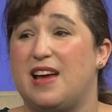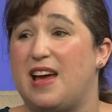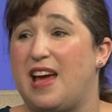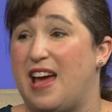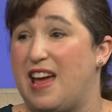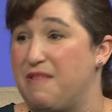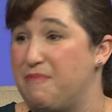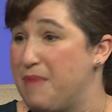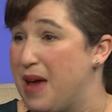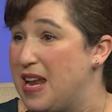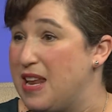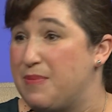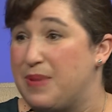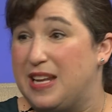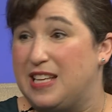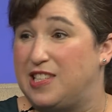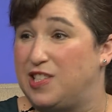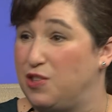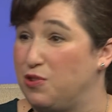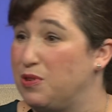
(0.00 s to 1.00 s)
And many,
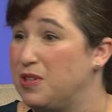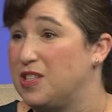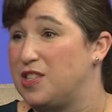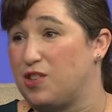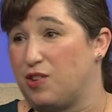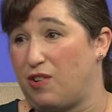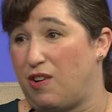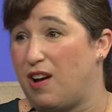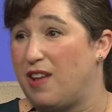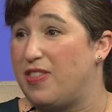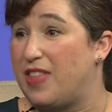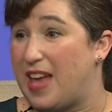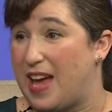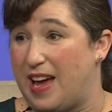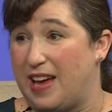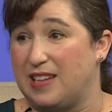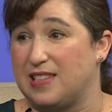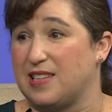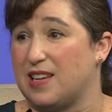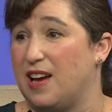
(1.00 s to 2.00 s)
many students are on
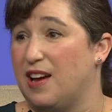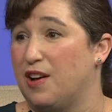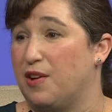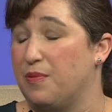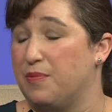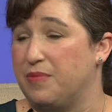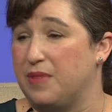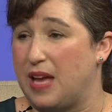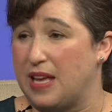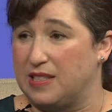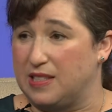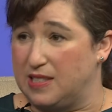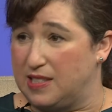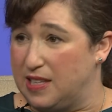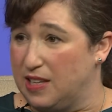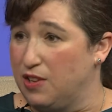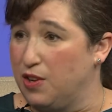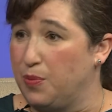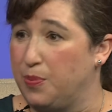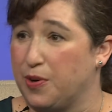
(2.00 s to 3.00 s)
that. Um, as a
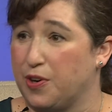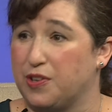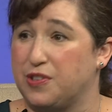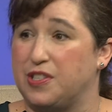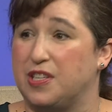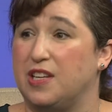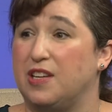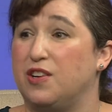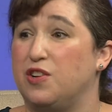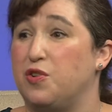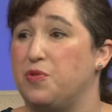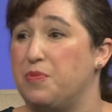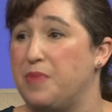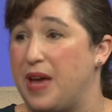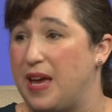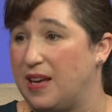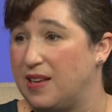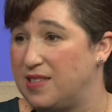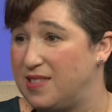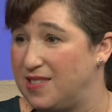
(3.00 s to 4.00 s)
single person who
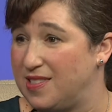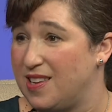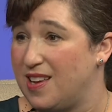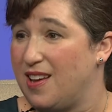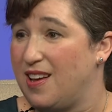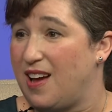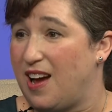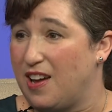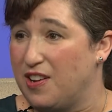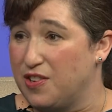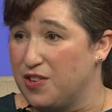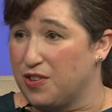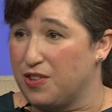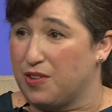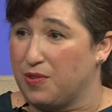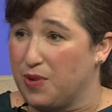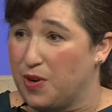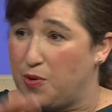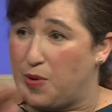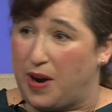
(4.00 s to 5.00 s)
makes under the
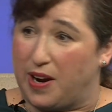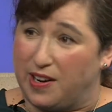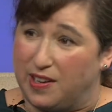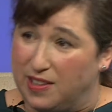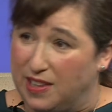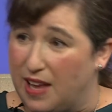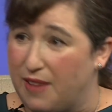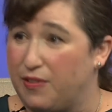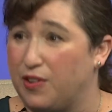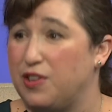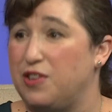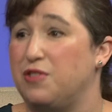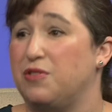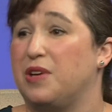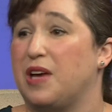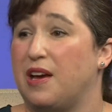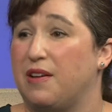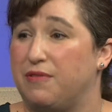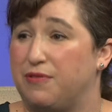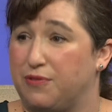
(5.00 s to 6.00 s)
required level, you
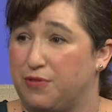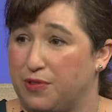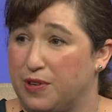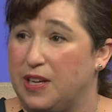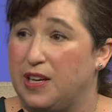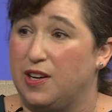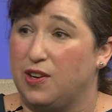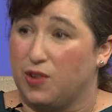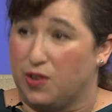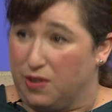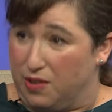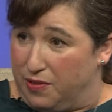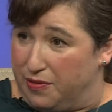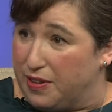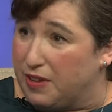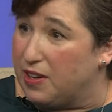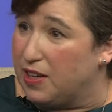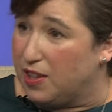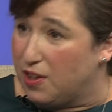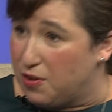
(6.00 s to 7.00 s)
get free or, or
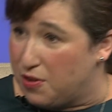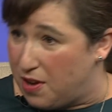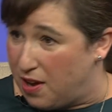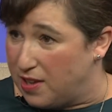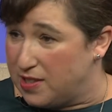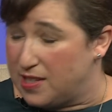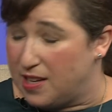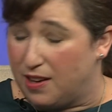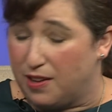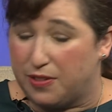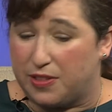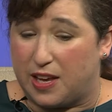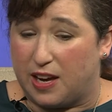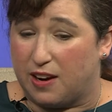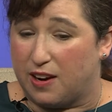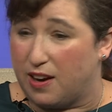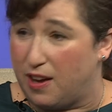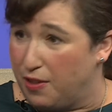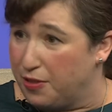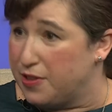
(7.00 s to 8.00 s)
very low cost health
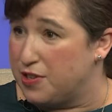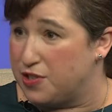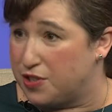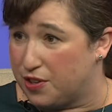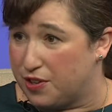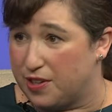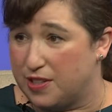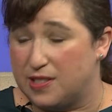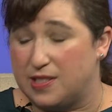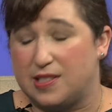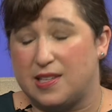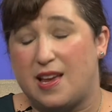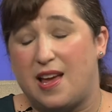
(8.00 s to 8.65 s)
care, health insurance.